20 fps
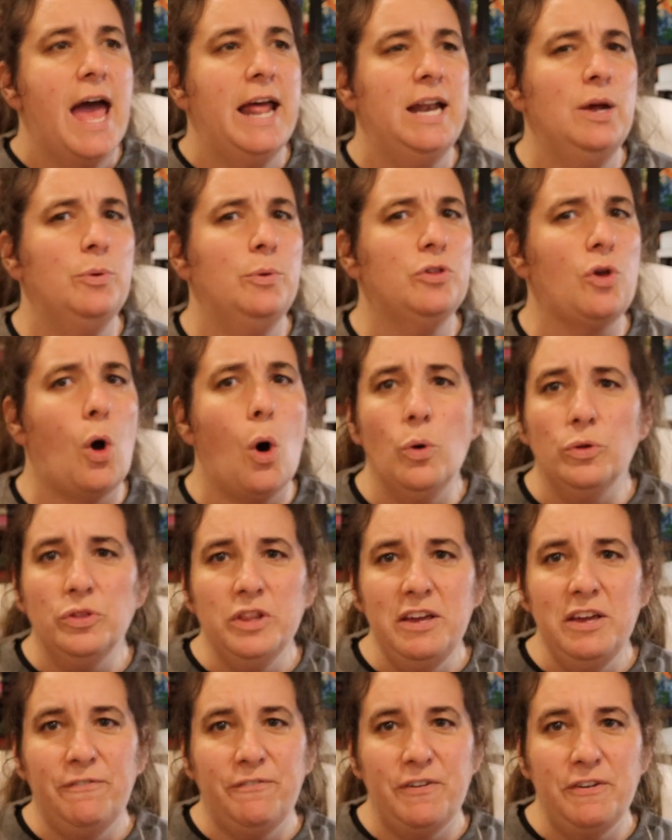and it was
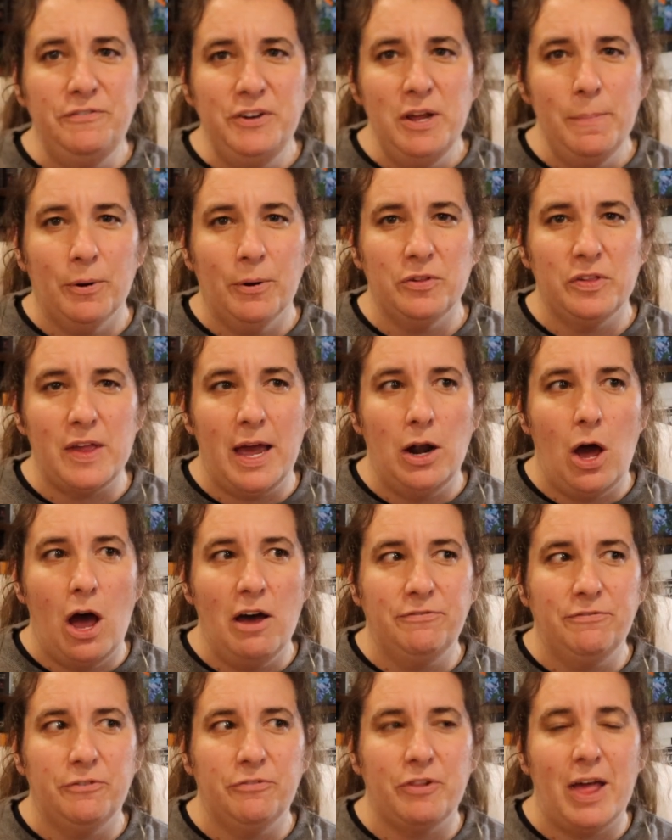only 50%
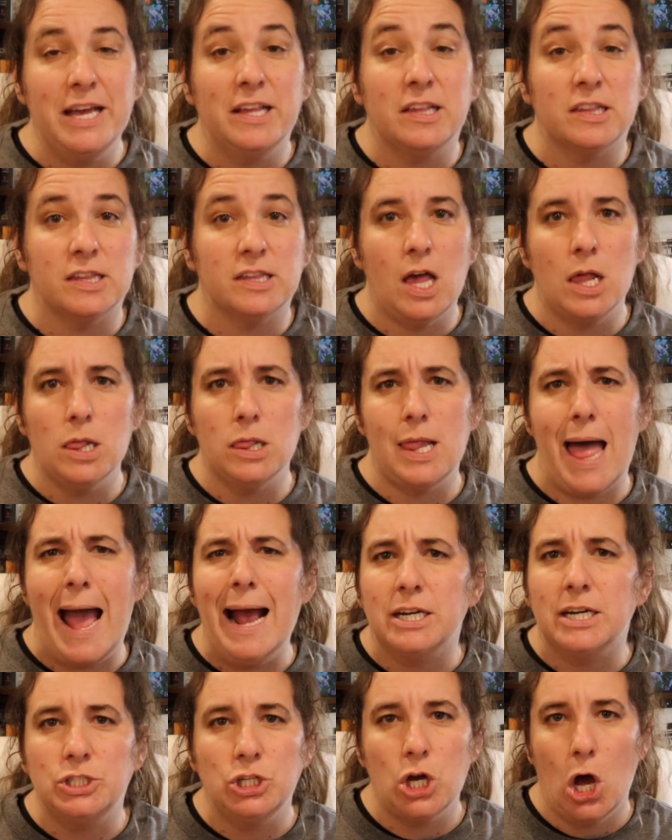off of like
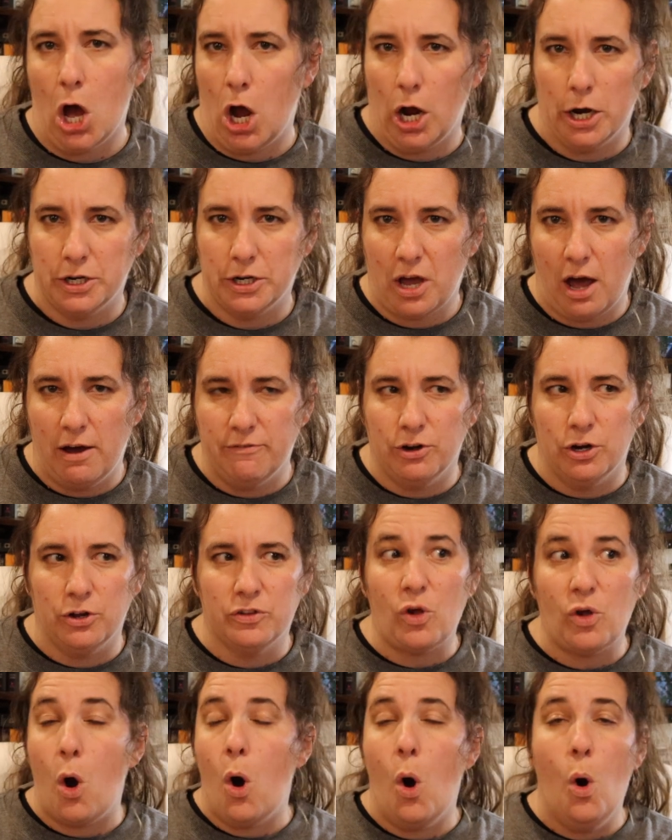select
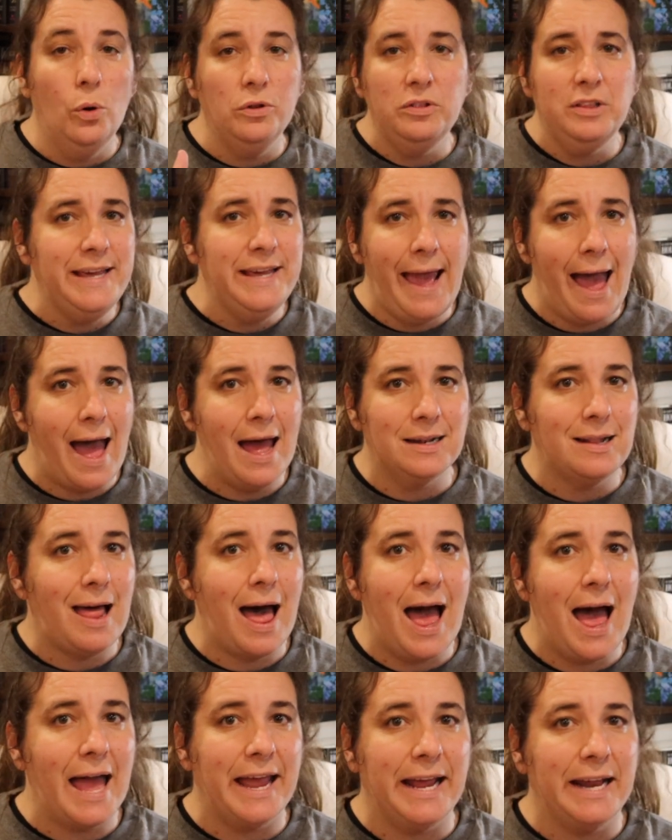hardcovers, only
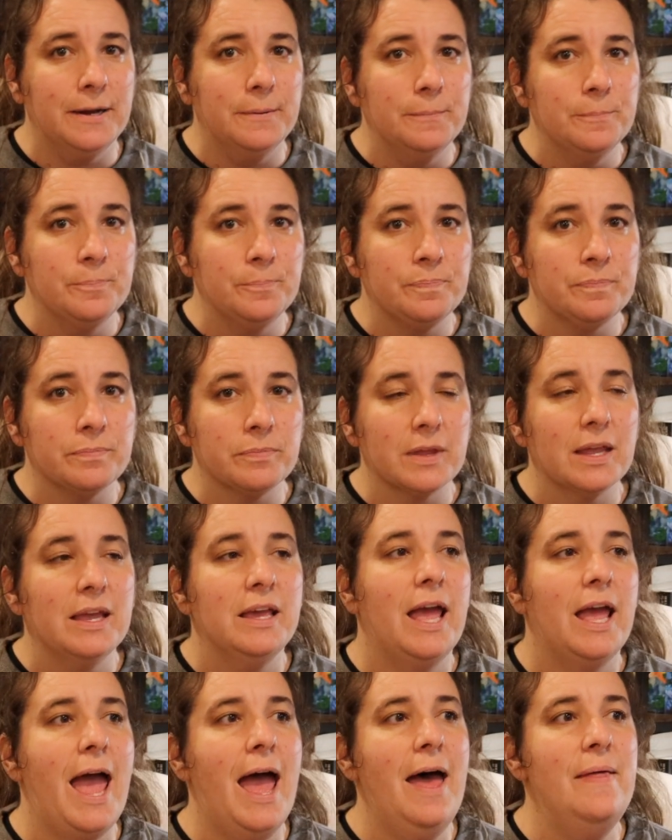online.
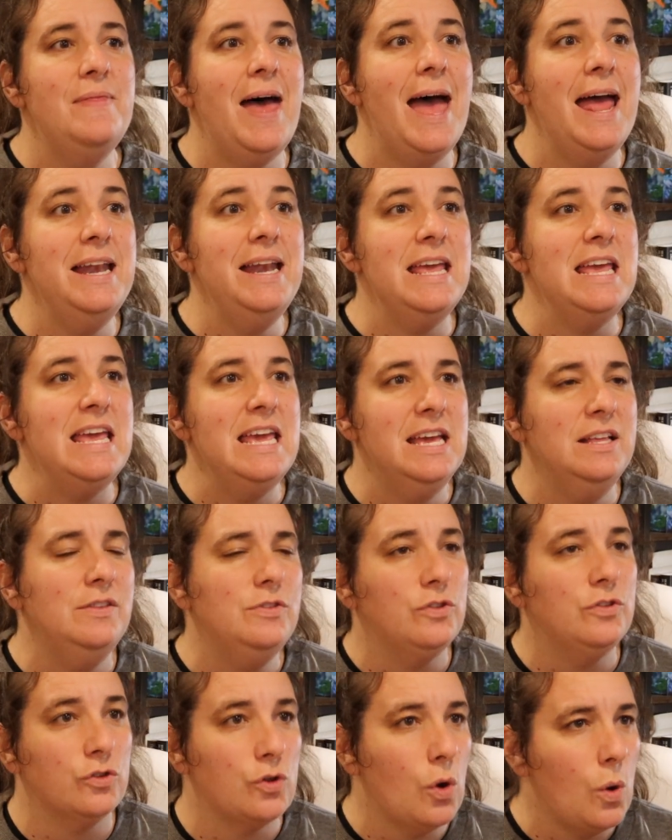And then
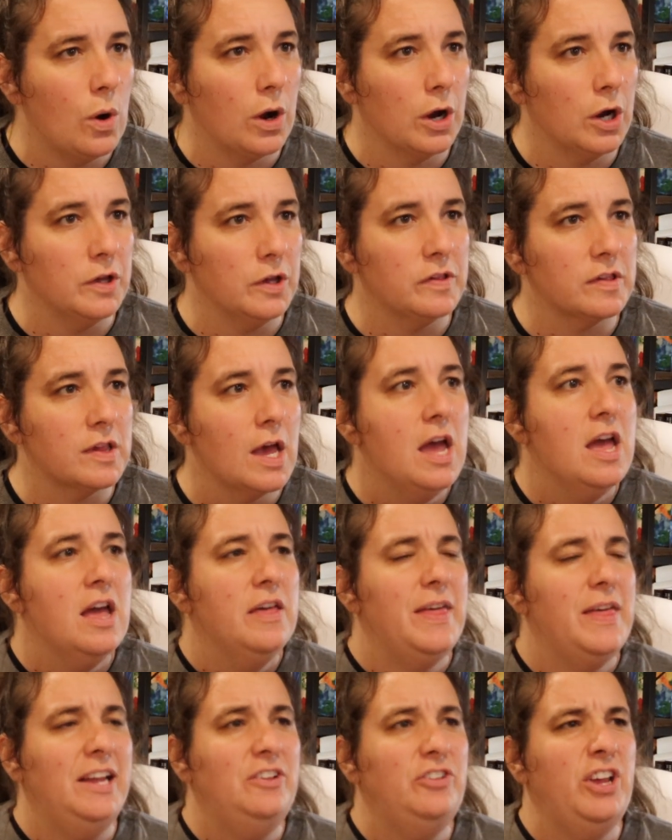in stores, they